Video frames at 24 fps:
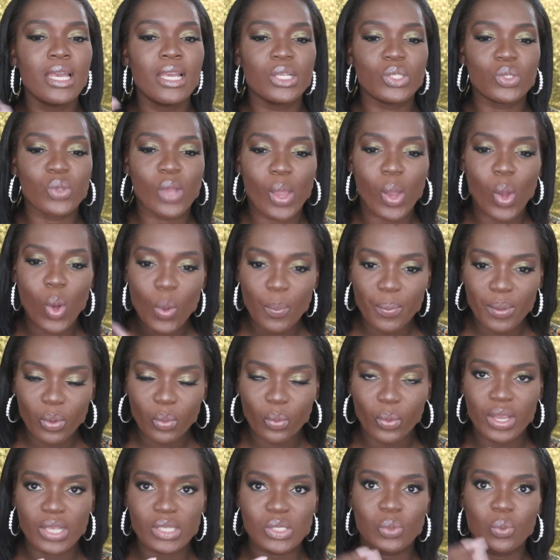so I hope it
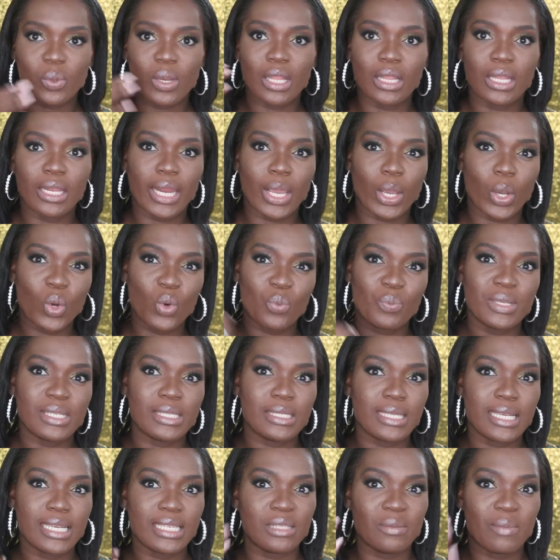wears well and I hope it
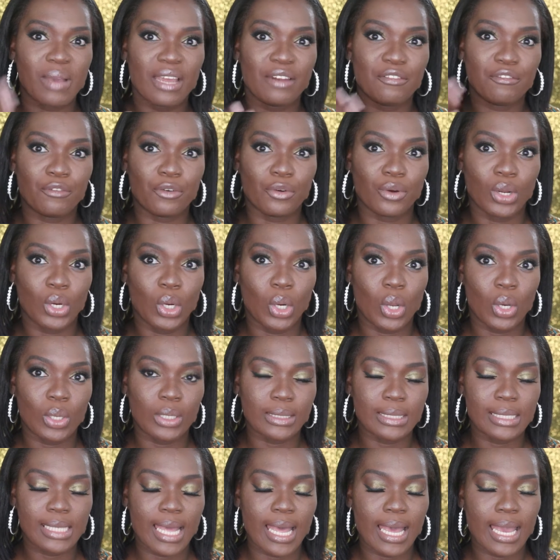stays matte for a
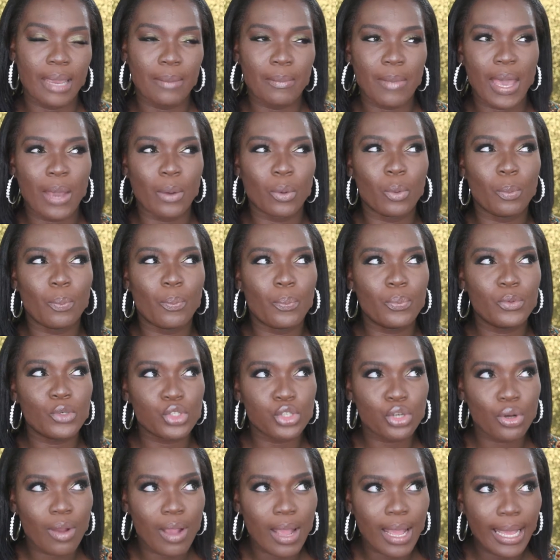long time. I will
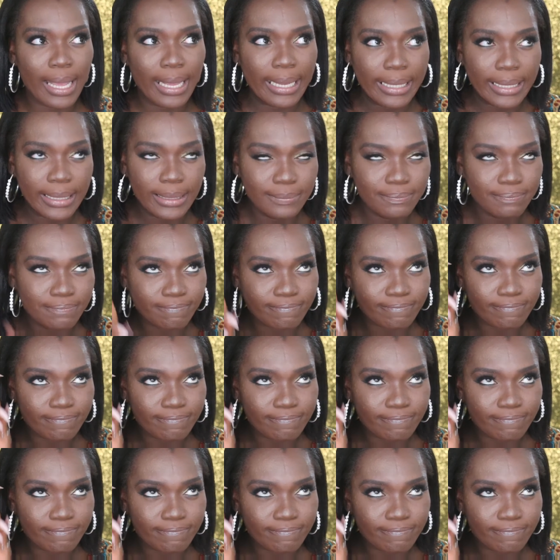try